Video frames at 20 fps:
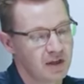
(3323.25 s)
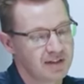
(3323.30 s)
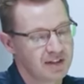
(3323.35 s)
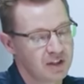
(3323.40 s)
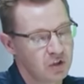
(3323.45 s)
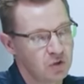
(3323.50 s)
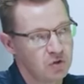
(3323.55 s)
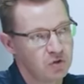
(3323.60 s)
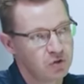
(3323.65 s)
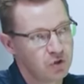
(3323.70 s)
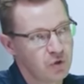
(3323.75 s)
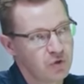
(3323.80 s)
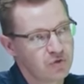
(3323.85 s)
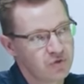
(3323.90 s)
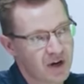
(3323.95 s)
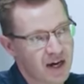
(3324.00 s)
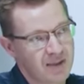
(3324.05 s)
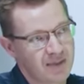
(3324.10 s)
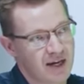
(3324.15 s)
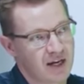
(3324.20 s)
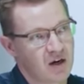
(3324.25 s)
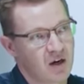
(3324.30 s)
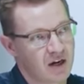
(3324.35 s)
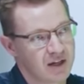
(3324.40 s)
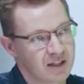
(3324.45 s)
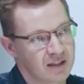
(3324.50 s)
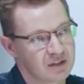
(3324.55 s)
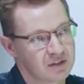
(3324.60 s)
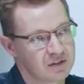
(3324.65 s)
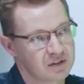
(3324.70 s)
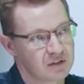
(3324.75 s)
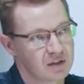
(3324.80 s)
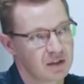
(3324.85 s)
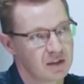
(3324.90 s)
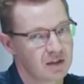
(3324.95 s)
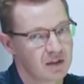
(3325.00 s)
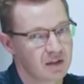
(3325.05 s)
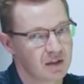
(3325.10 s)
do find that audience.